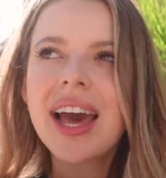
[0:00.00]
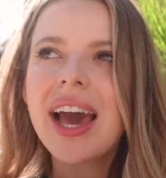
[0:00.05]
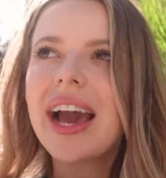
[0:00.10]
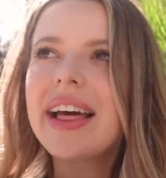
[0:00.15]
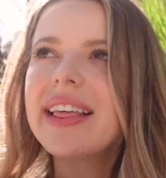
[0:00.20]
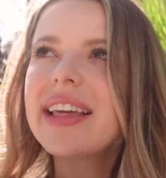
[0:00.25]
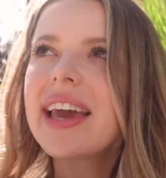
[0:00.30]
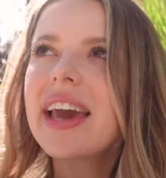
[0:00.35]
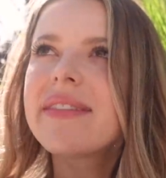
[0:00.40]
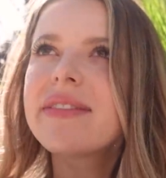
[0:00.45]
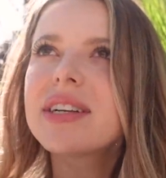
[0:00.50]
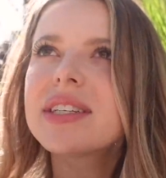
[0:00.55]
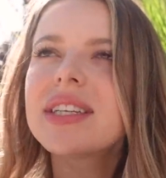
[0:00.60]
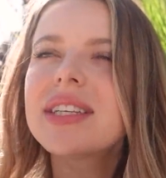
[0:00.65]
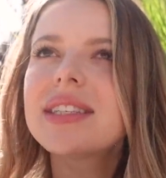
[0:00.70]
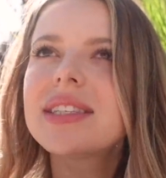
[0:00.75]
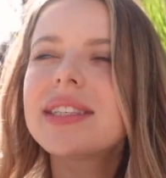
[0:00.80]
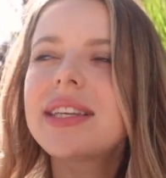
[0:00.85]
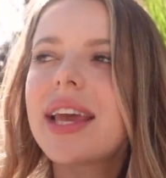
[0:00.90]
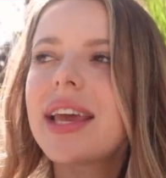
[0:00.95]
I think ever
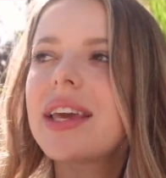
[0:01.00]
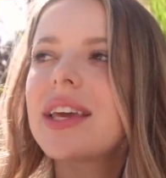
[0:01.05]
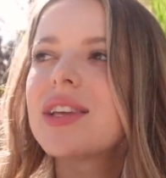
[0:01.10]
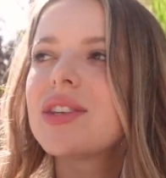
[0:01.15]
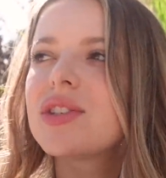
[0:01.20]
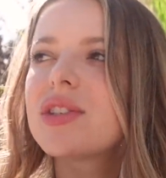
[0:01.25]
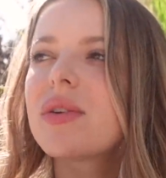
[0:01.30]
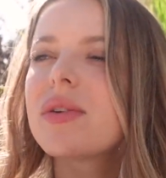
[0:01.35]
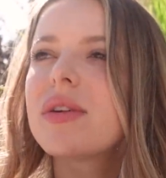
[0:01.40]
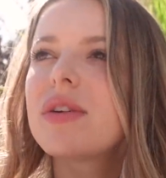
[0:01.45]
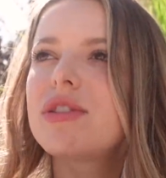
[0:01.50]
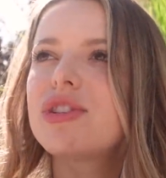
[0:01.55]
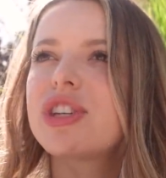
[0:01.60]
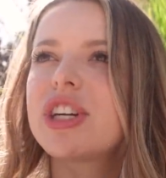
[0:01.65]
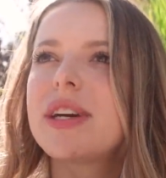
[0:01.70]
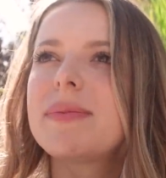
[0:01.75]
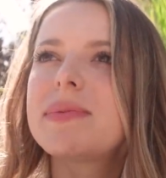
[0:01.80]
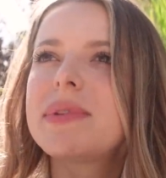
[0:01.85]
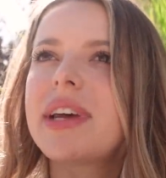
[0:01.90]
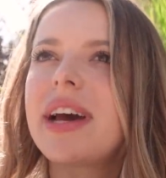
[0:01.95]
since taking solo
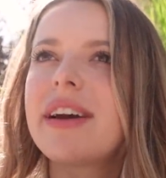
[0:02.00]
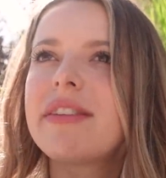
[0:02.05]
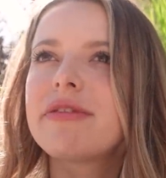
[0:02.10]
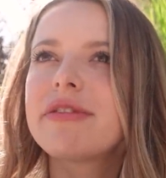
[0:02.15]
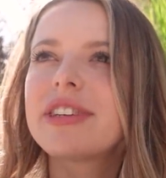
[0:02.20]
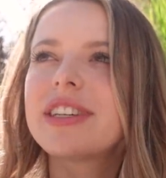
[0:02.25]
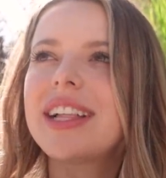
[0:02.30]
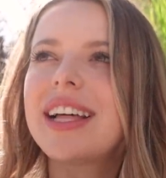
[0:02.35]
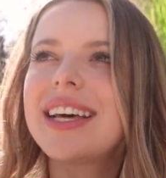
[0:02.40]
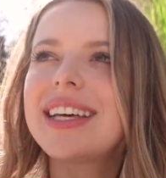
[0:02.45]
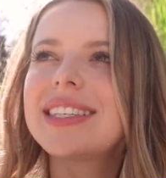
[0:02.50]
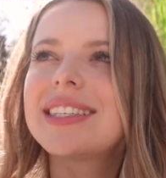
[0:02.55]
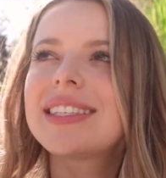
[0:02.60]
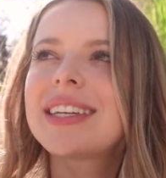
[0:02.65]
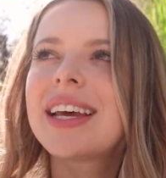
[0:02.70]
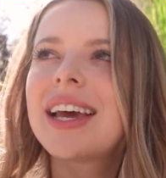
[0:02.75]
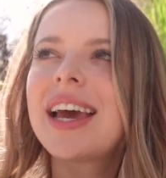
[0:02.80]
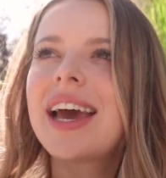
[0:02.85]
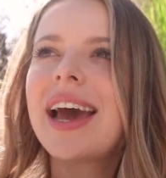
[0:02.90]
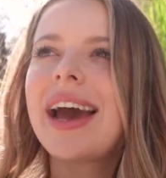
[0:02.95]
trips, I've realized
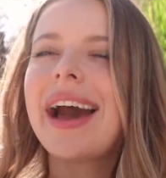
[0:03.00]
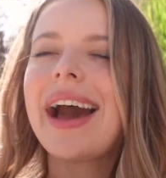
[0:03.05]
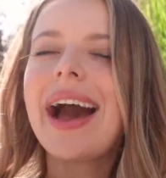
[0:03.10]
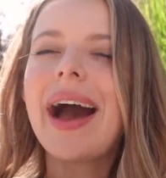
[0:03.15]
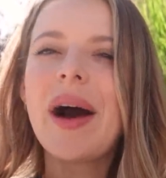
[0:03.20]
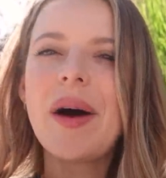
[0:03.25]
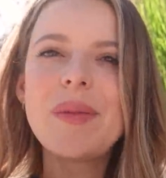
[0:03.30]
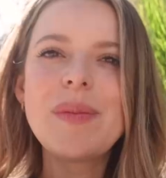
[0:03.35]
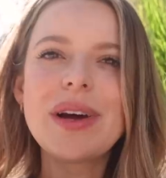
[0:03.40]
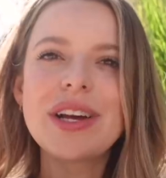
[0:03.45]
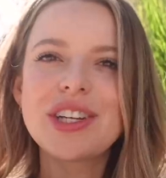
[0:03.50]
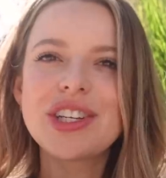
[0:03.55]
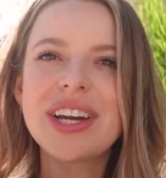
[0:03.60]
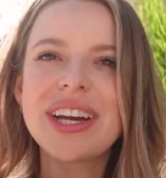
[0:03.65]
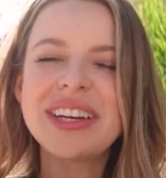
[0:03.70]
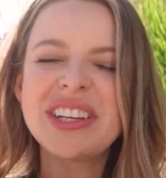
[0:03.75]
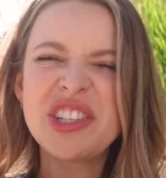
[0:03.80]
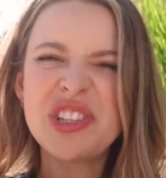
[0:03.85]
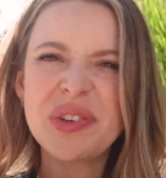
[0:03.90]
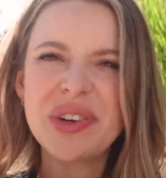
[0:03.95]
how much
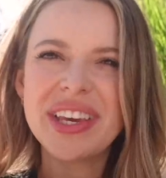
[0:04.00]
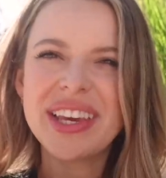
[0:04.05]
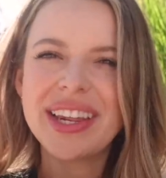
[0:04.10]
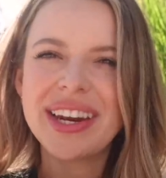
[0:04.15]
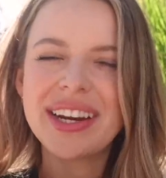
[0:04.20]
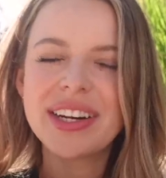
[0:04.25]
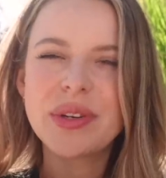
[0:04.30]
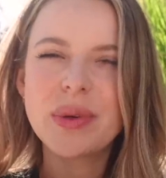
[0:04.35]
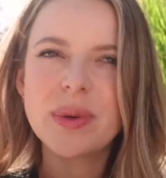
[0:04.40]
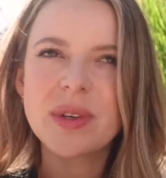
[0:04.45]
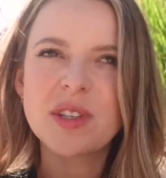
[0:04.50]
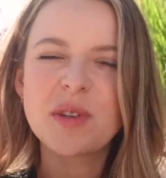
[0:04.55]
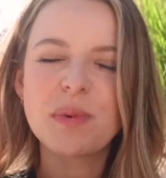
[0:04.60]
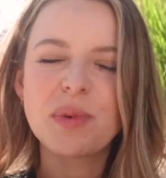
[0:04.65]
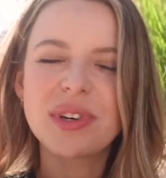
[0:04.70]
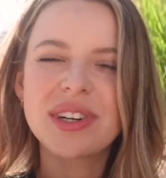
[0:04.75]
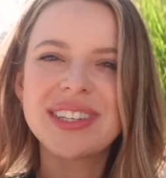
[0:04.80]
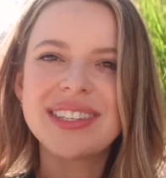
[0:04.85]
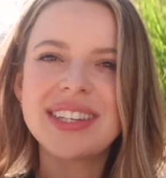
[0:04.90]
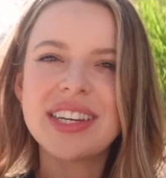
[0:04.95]
I enjoy getting to
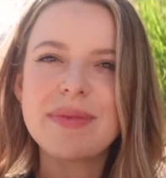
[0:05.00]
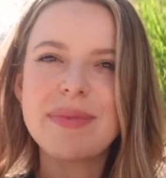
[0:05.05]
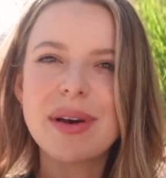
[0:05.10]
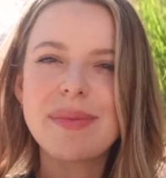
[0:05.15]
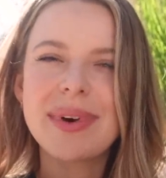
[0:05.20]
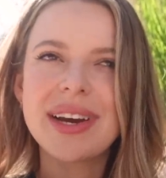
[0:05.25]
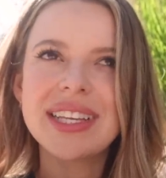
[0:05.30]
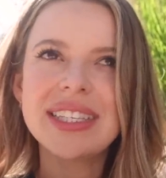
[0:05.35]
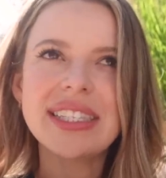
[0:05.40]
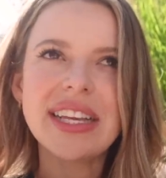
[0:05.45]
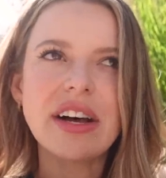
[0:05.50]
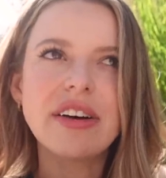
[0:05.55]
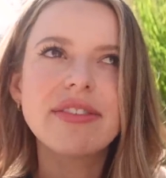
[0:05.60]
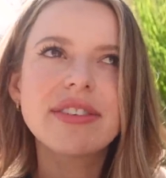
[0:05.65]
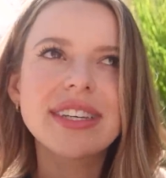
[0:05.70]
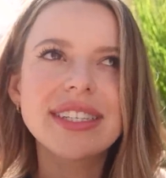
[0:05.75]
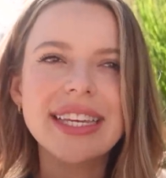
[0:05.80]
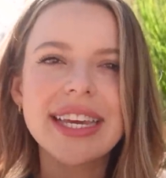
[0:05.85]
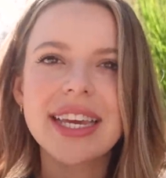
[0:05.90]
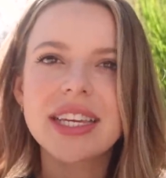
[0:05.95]
explore a city by myself
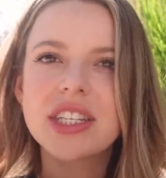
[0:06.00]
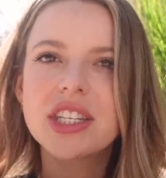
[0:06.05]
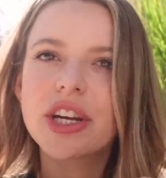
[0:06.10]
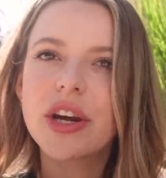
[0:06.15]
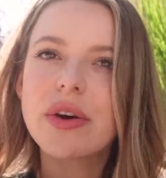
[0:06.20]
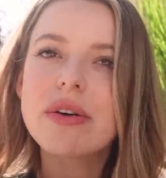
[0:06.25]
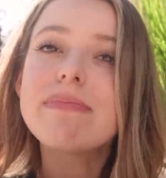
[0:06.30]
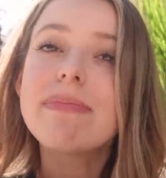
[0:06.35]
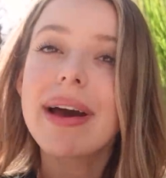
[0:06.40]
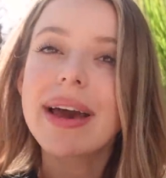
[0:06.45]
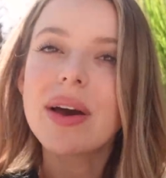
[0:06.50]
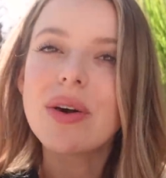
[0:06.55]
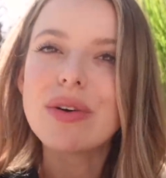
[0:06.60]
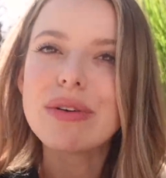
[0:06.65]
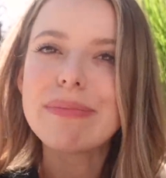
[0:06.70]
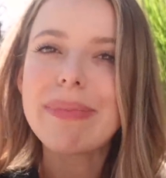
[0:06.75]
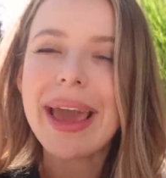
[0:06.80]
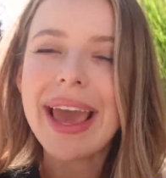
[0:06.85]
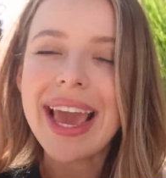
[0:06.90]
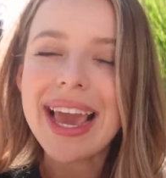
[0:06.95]
because I get to go at my
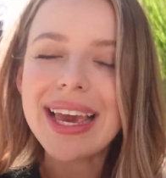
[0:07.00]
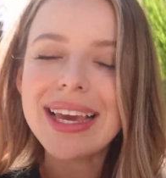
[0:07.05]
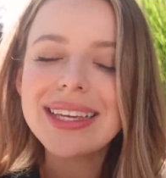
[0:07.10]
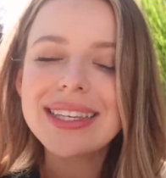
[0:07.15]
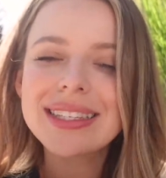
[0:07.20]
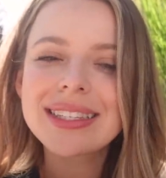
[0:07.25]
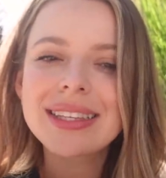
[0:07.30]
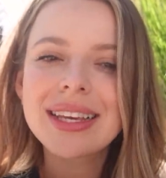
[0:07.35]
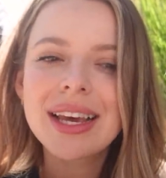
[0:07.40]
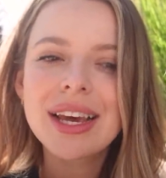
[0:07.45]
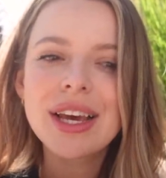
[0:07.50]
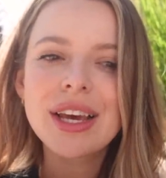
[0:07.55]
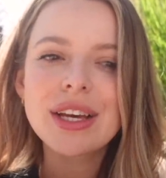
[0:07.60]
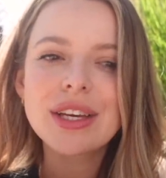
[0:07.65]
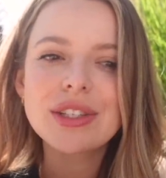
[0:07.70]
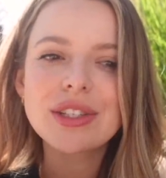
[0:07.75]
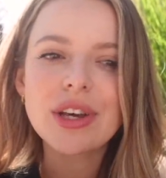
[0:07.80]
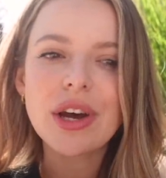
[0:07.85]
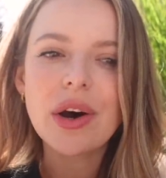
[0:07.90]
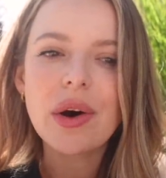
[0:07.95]
own pace.
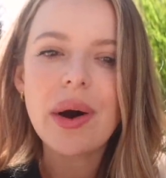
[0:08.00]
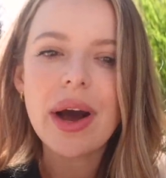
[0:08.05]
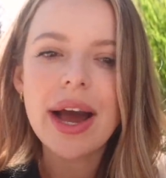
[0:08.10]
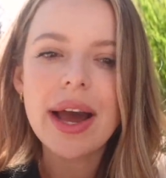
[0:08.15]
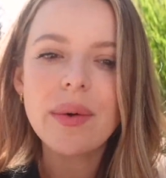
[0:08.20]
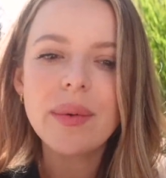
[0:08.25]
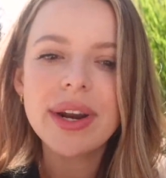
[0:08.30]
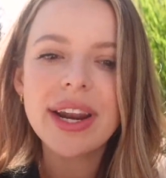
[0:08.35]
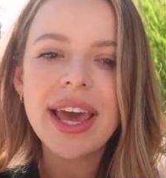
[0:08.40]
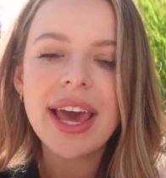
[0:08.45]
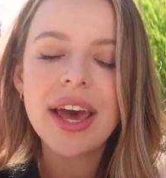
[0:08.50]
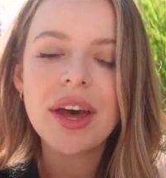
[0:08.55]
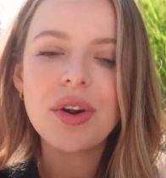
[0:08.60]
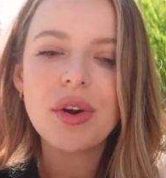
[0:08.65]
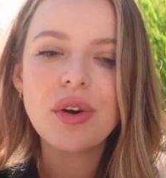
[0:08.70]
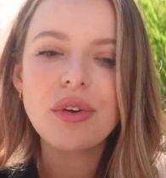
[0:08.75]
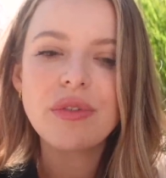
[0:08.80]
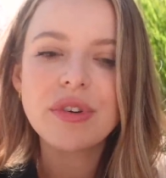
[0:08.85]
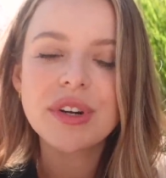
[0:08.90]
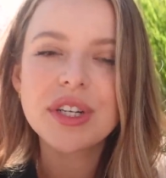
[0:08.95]
So I want to head
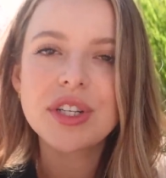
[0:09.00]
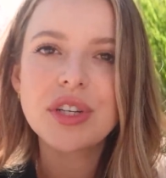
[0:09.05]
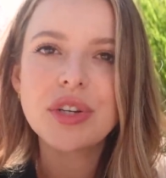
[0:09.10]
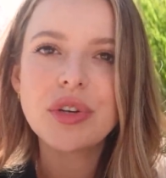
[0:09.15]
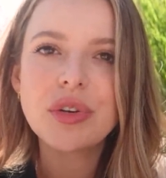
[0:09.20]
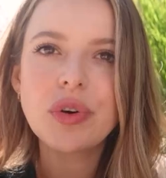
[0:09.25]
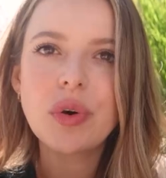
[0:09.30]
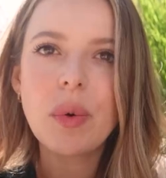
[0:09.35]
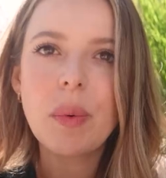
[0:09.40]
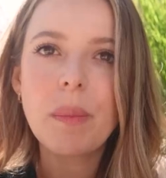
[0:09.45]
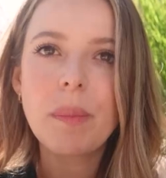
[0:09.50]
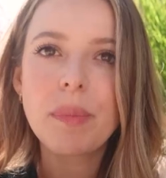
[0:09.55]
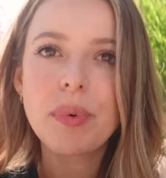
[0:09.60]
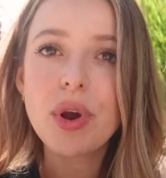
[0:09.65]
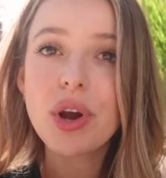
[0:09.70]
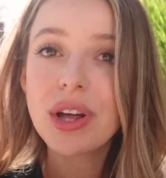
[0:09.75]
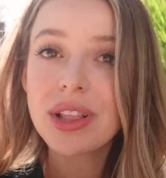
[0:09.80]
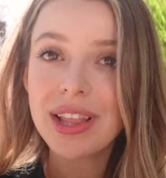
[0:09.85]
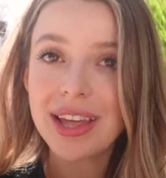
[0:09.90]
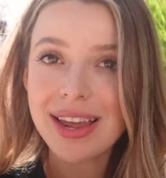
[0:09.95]
over to
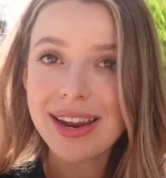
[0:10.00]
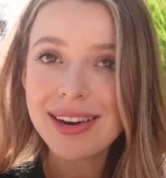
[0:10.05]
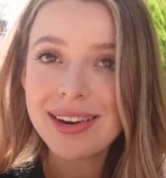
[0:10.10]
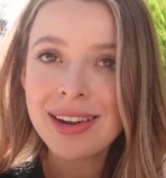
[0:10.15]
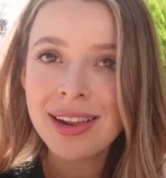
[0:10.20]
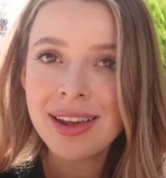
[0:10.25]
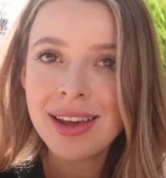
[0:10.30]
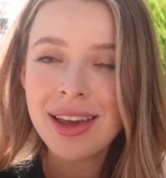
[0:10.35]
Brooklyn.